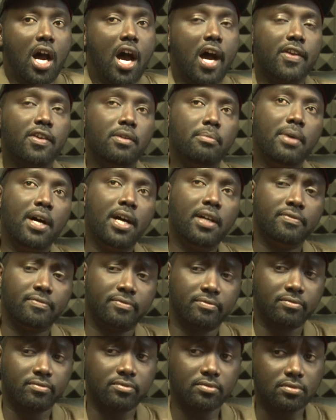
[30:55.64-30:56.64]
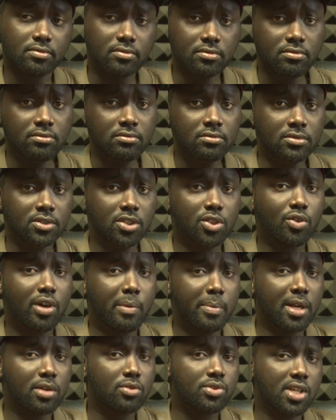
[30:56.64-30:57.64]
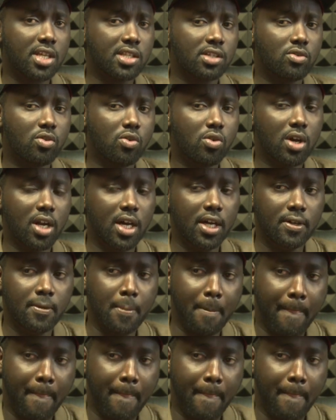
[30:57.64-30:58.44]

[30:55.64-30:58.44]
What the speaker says: hanyuma twemera kuzaza gukora